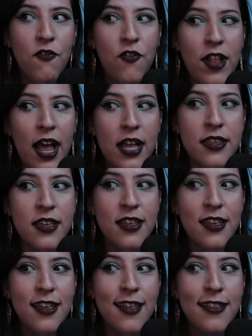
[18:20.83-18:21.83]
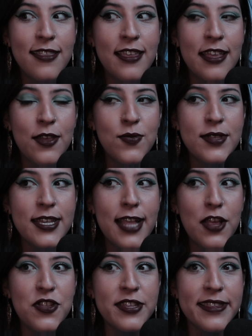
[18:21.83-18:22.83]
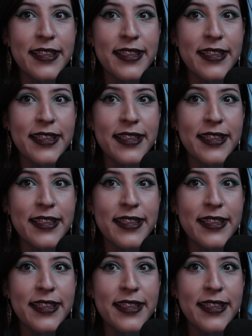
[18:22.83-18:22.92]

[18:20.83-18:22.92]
Vlad, did you see that she